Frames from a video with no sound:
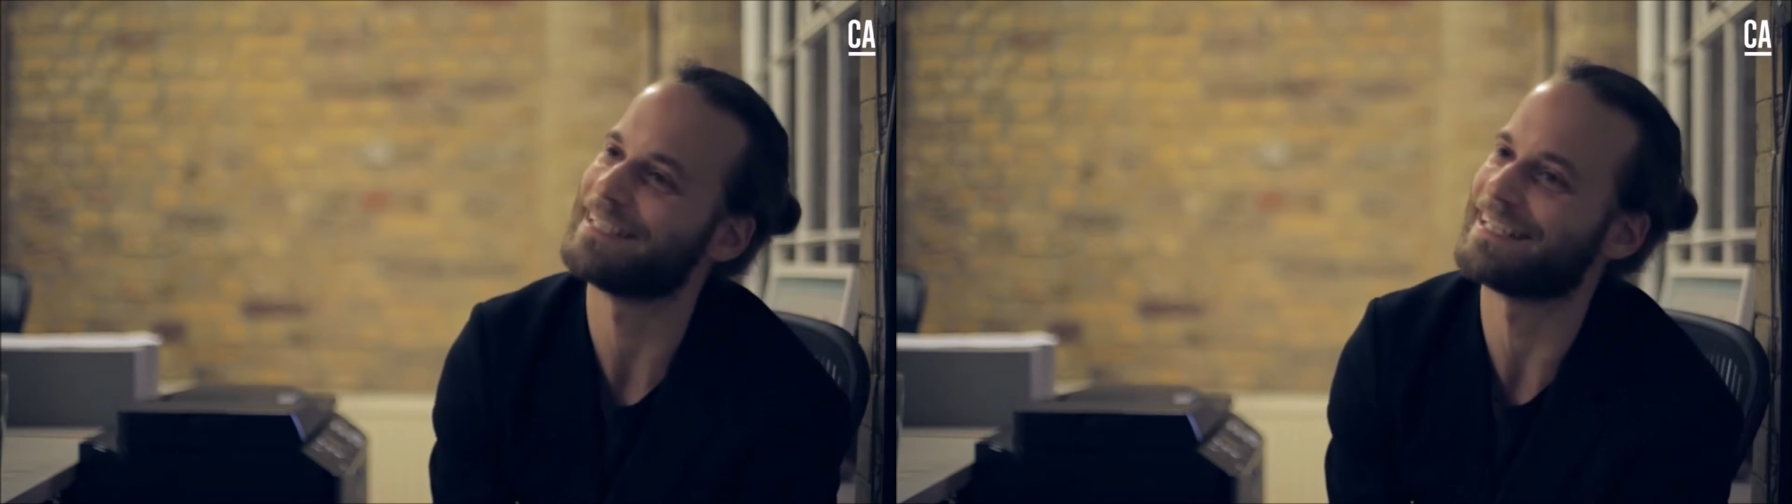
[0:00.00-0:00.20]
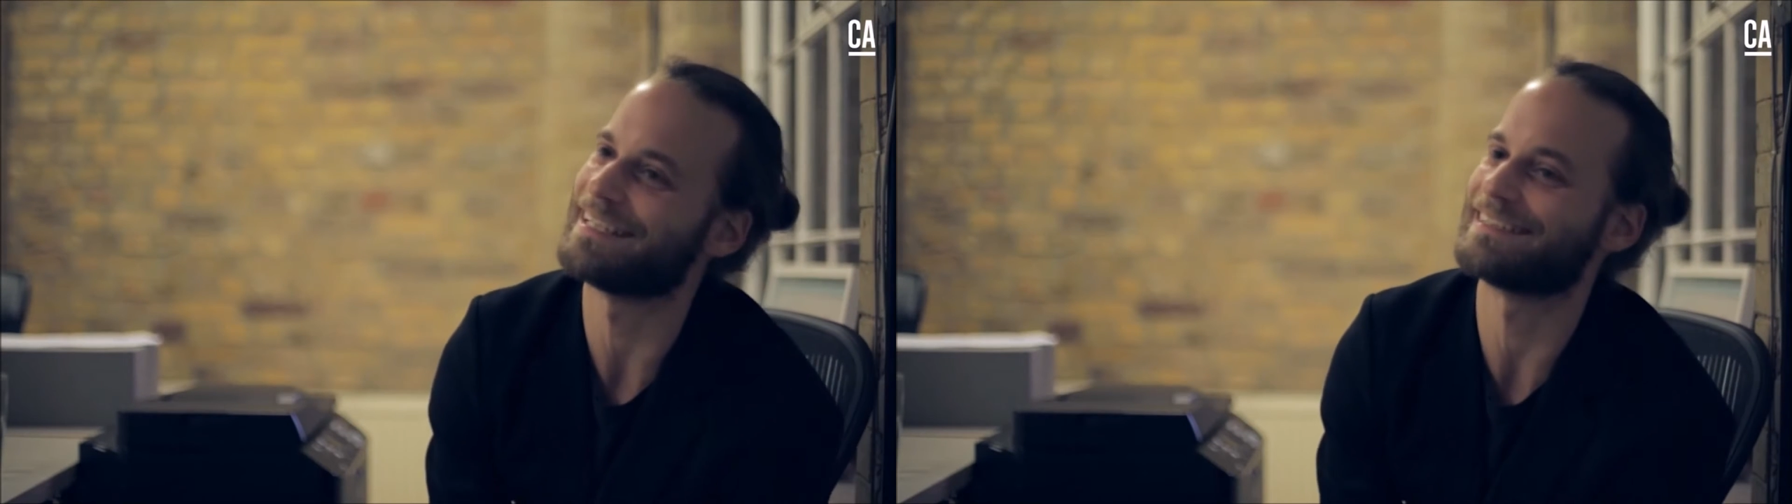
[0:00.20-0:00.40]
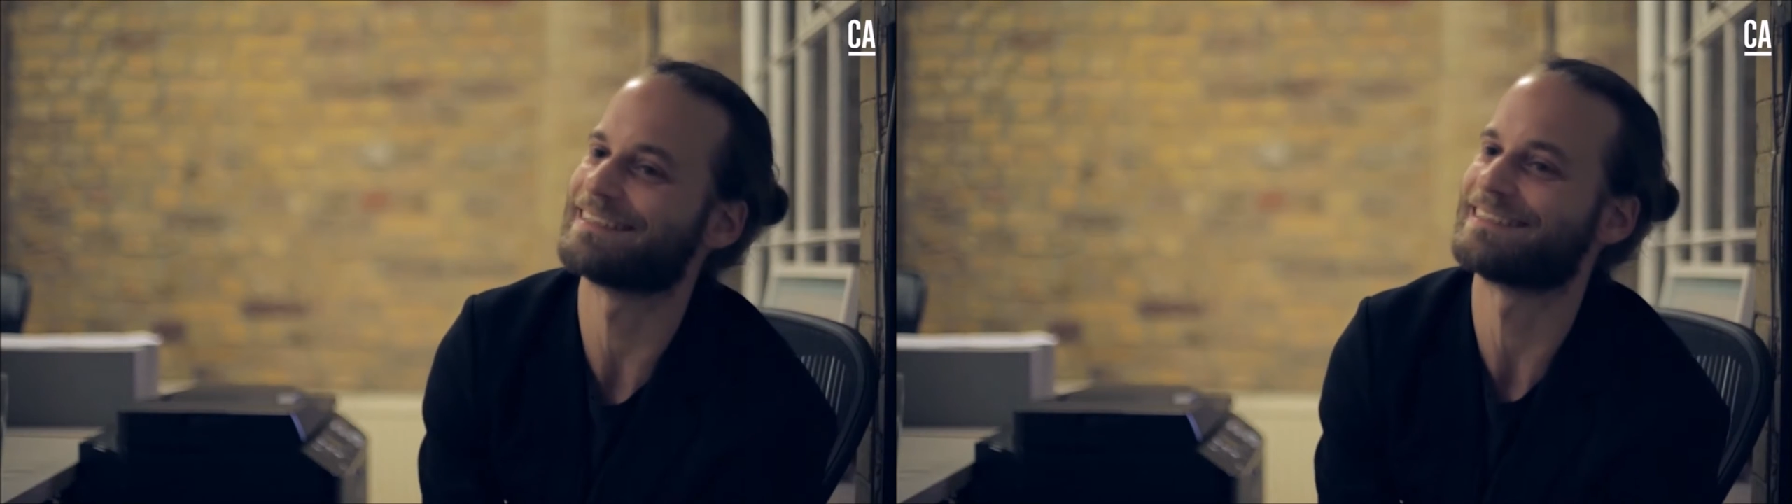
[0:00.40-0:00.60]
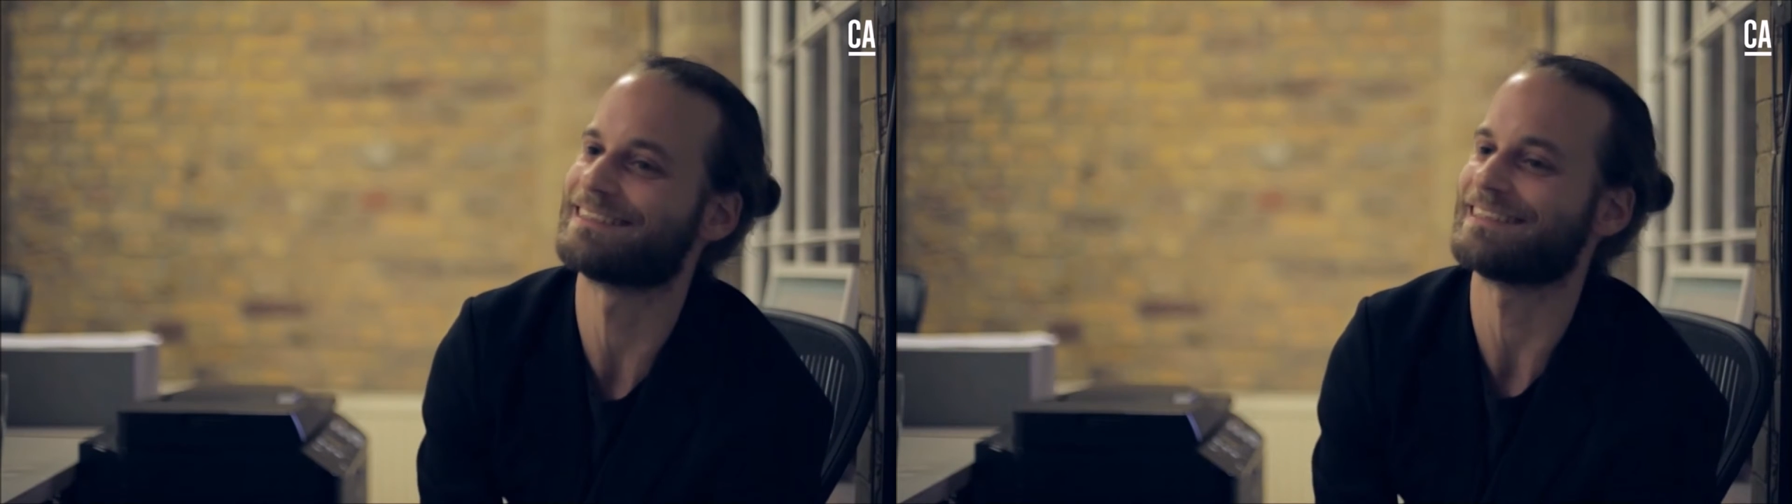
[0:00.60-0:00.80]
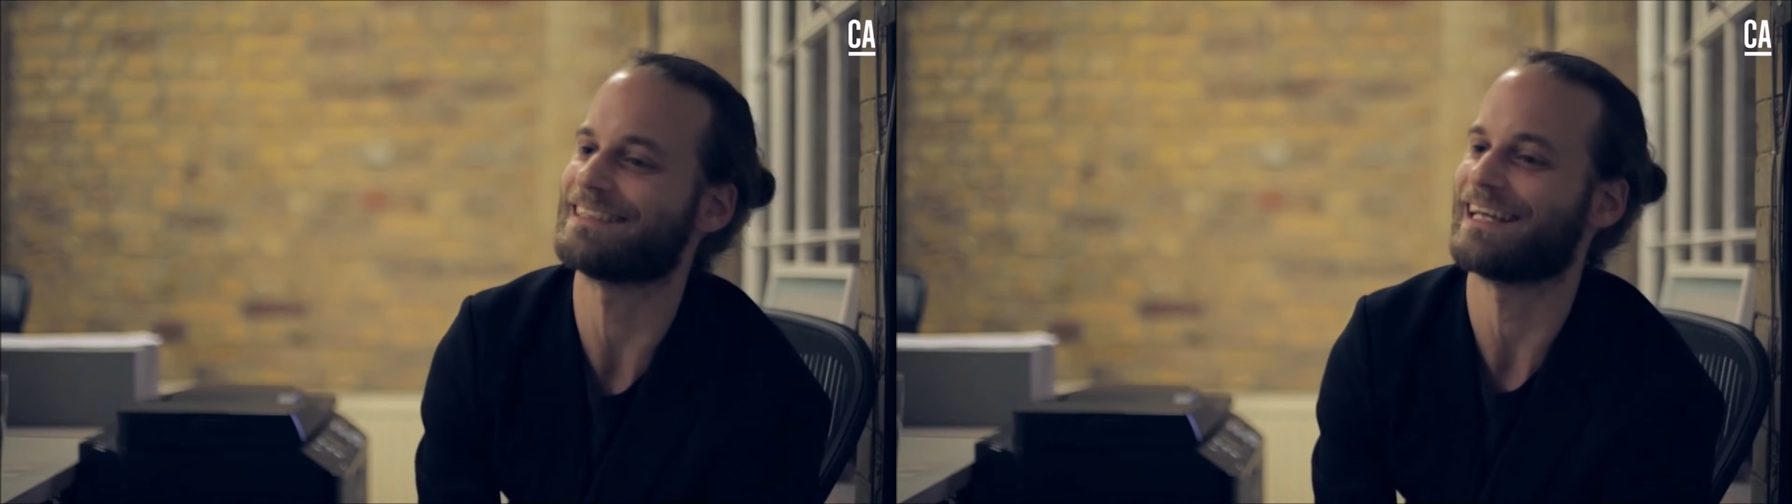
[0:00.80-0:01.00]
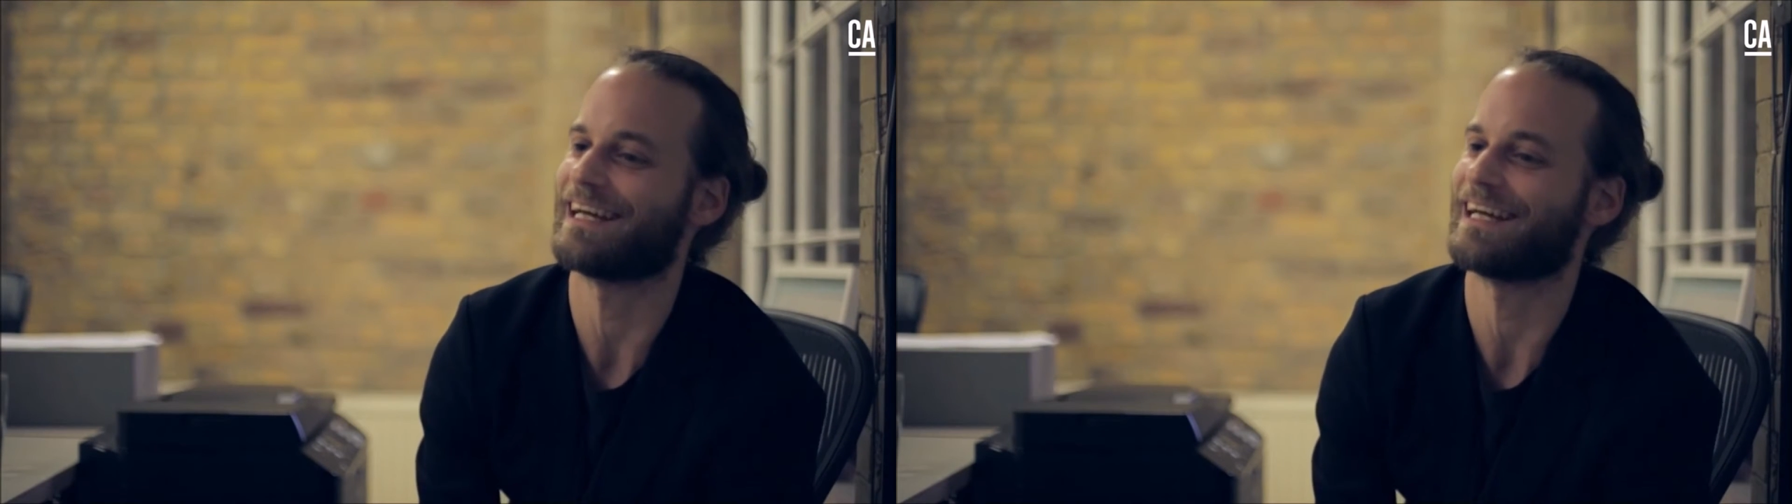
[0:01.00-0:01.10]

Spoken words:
it's